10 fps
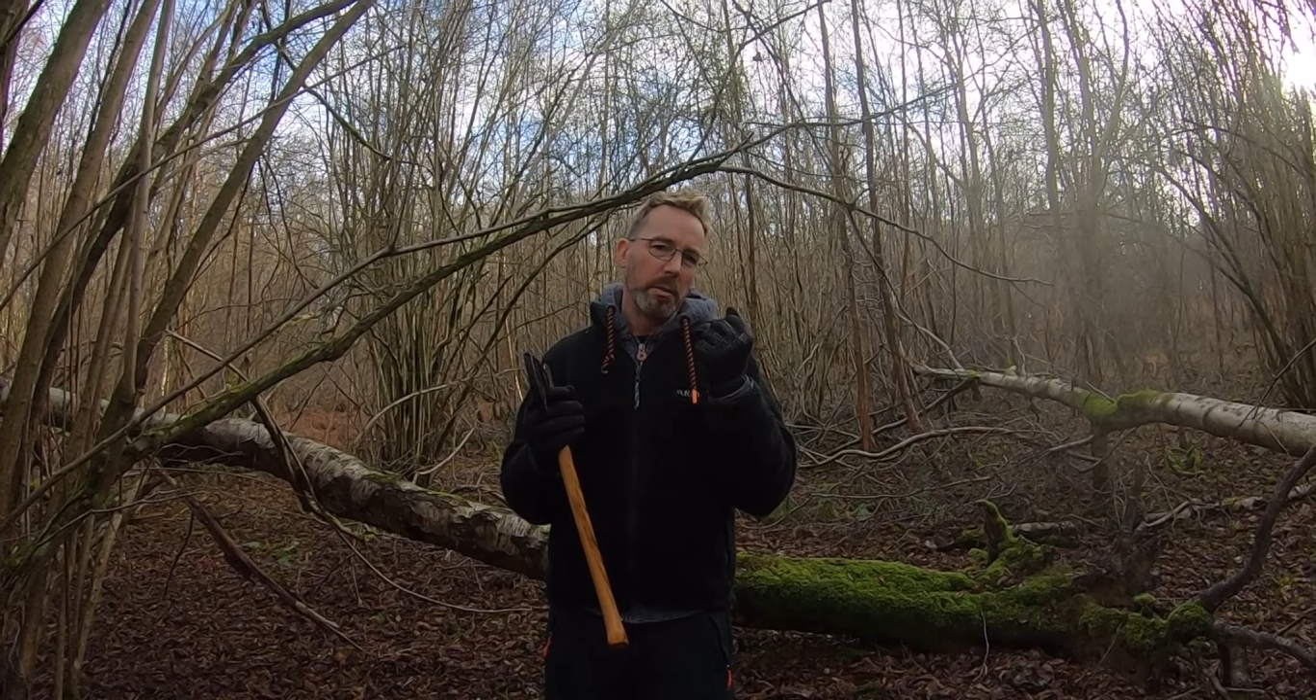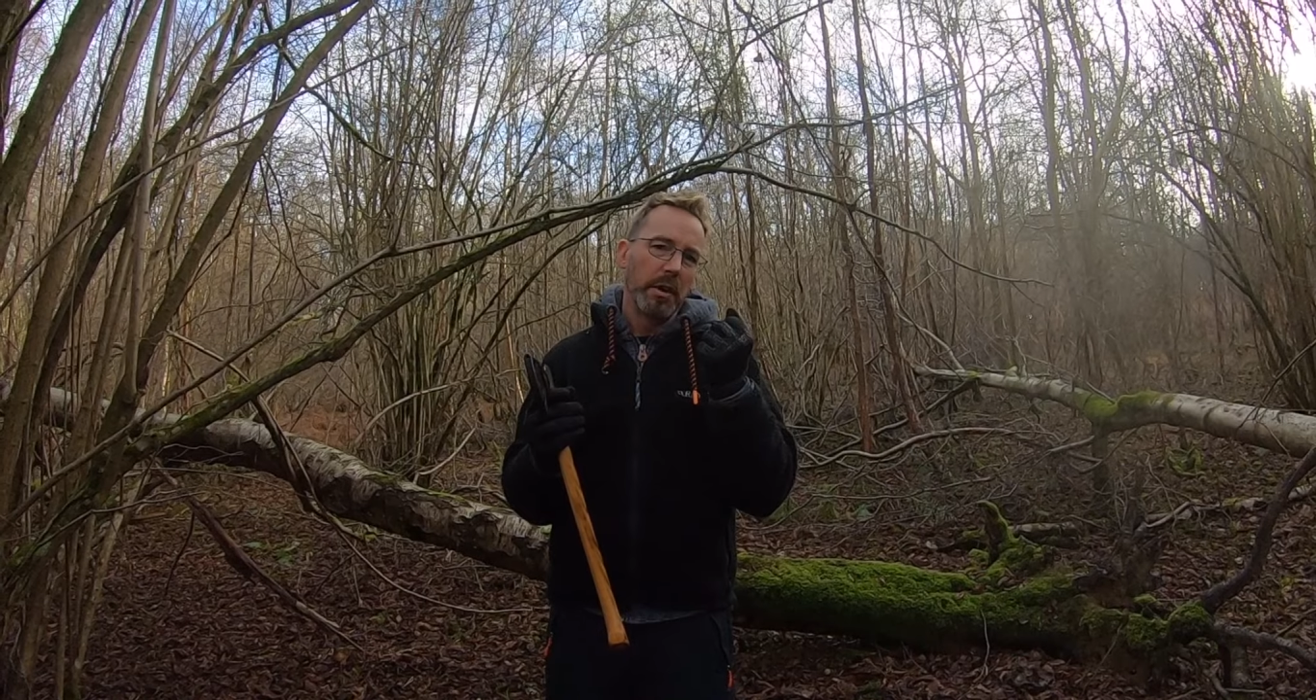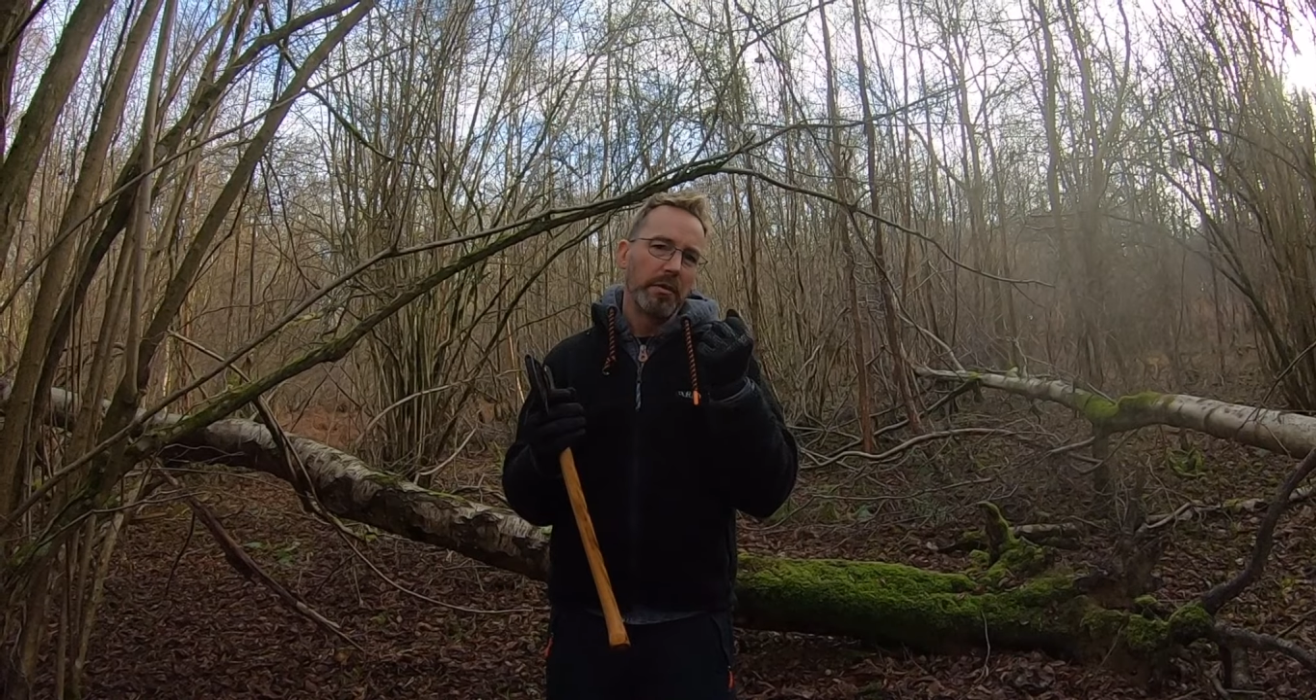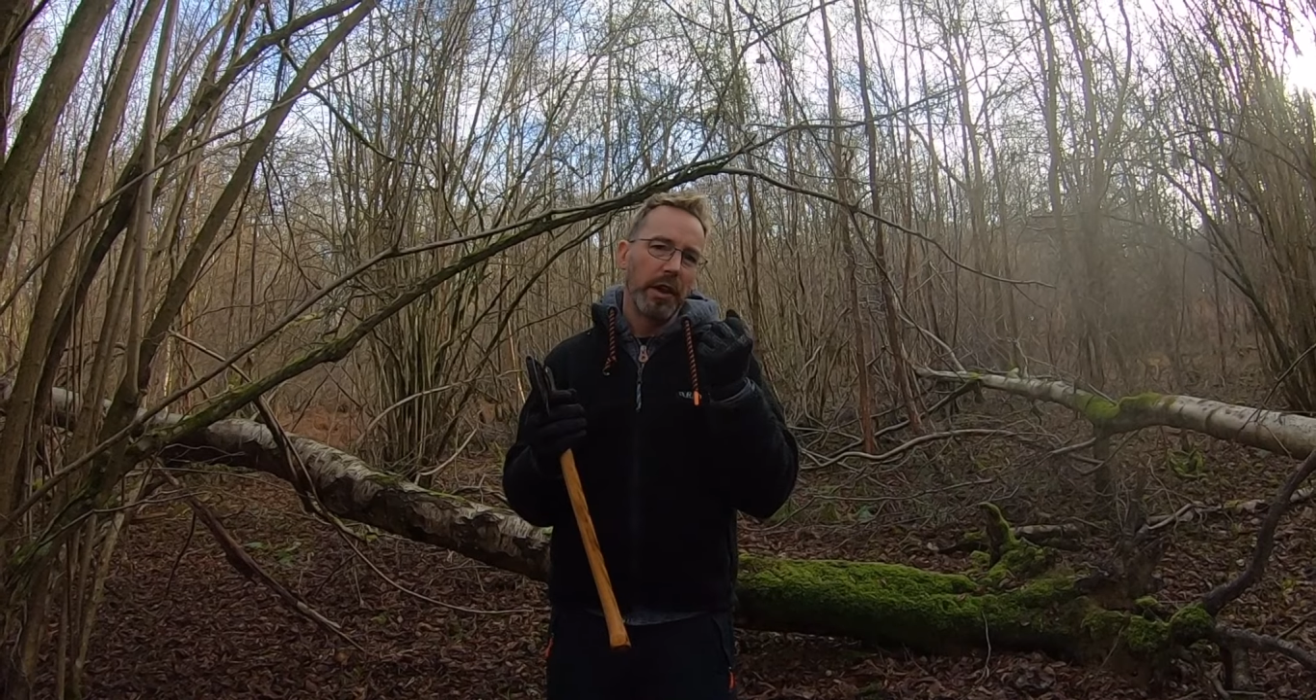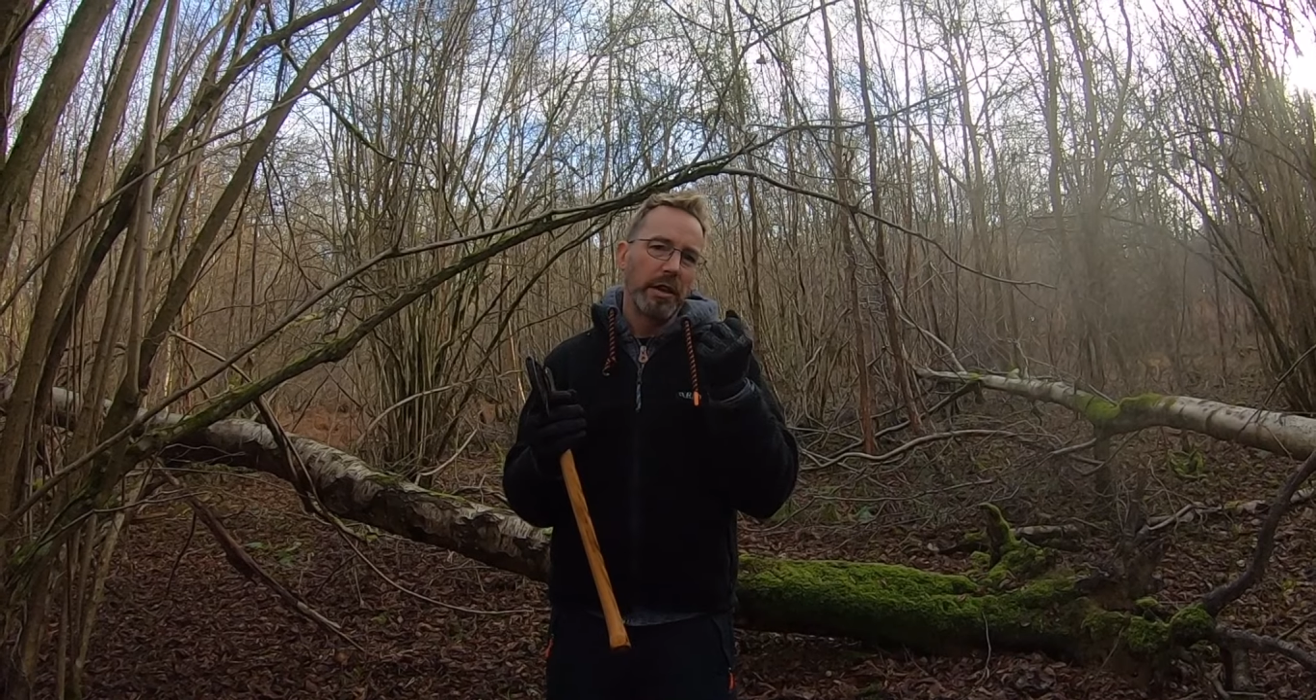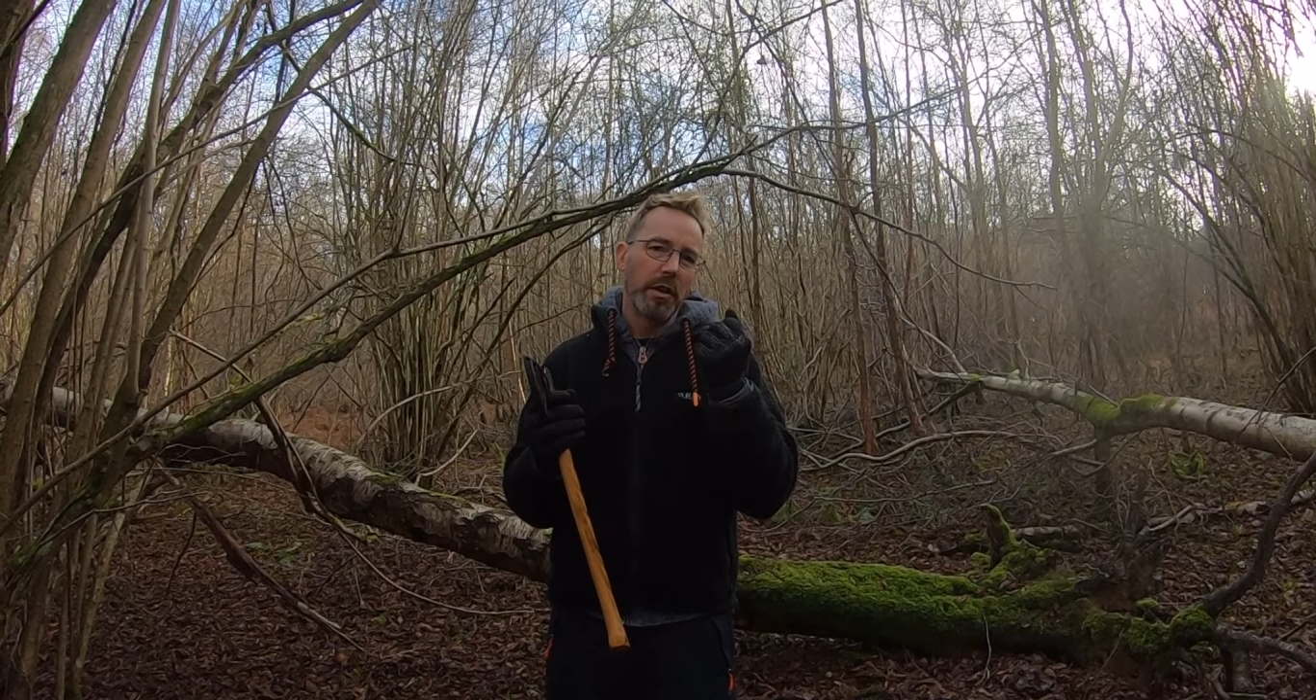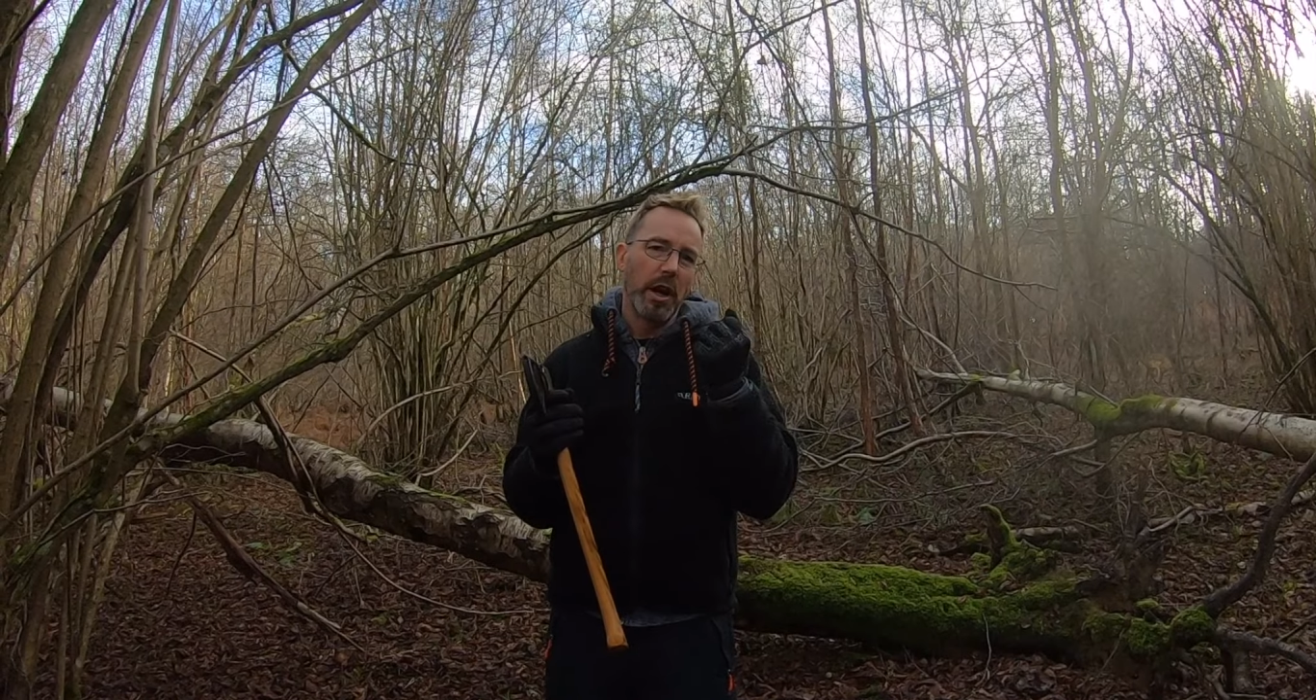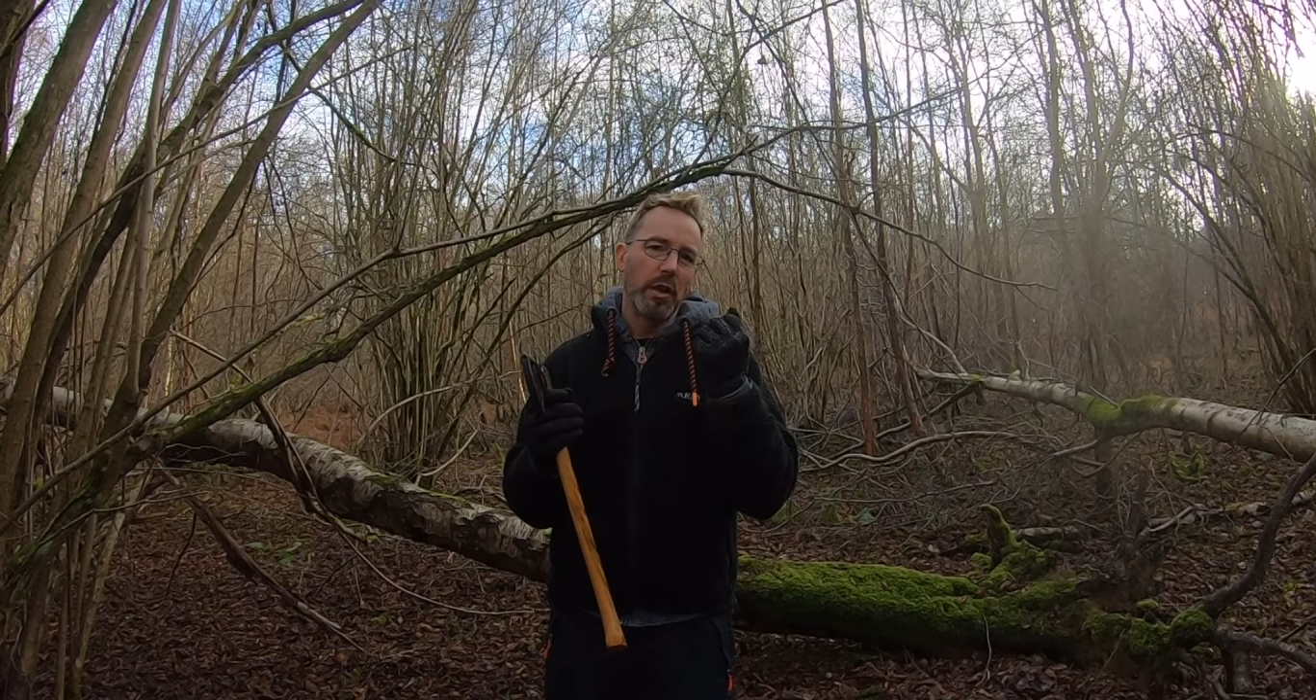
my favourite